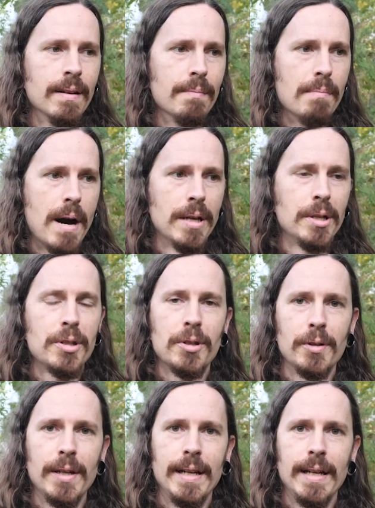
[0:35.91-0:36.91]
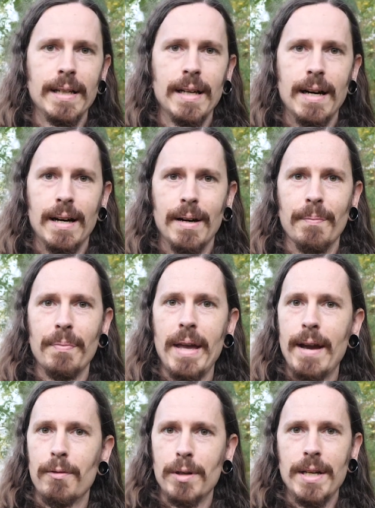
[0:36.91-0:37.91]
monitoring
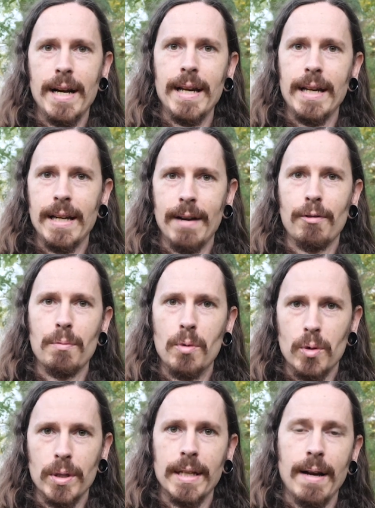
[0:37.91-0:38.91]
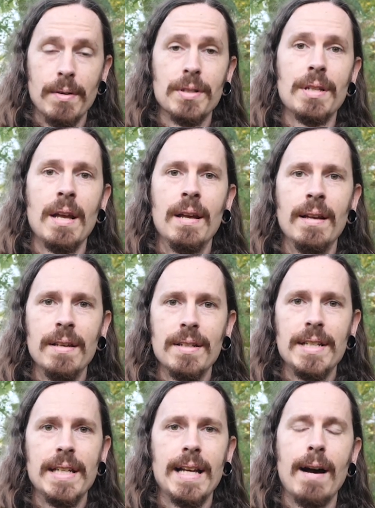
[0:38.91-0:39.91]
every night and every morning. I was
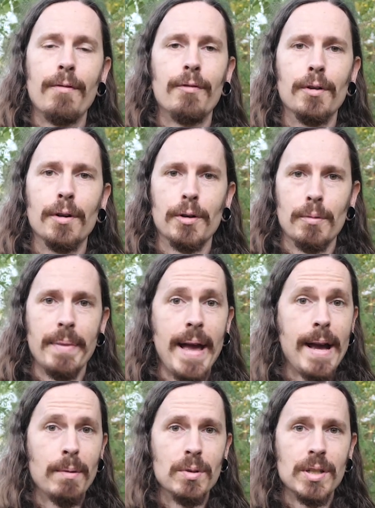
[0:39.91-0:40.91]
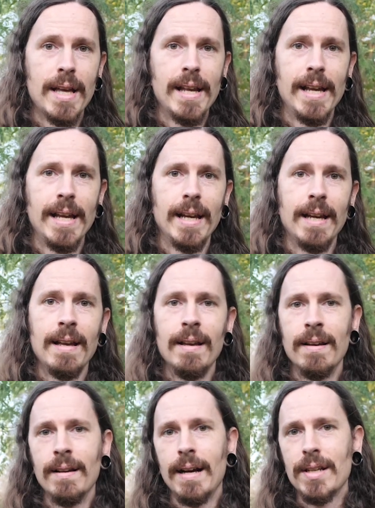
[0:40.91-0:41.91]
seeing how full her bag was getting.
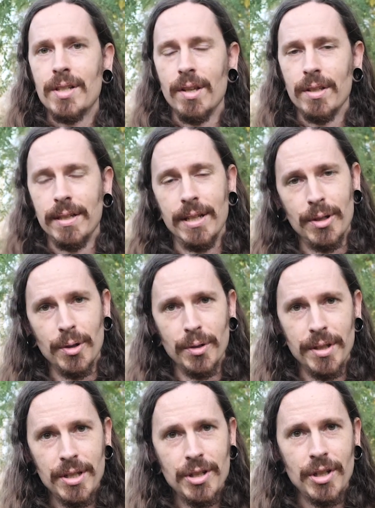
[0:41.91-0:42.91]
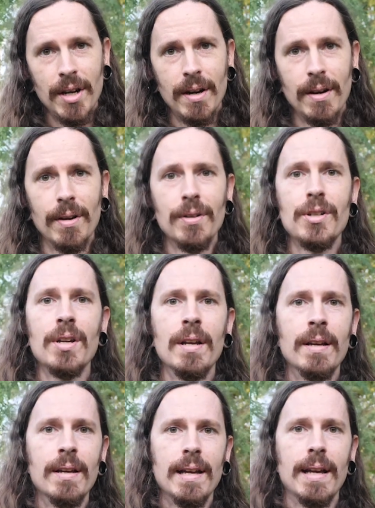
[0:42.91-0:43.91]
I saw the initial discharge,
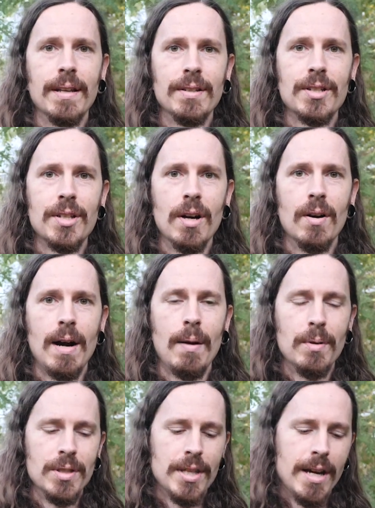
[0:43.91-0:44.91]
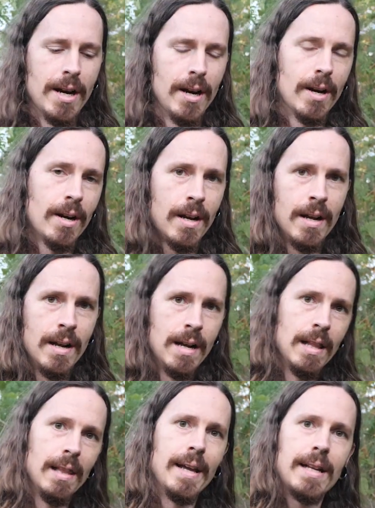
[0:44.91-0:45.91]
and so I was there
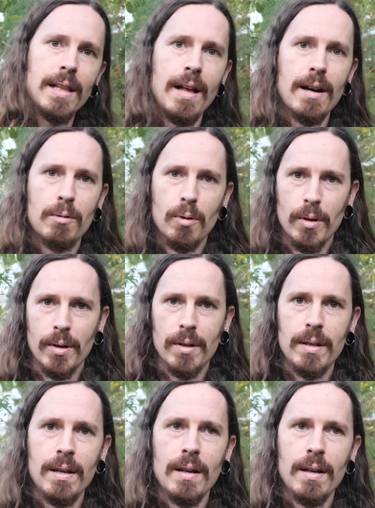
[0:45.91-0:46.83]
like clockwork,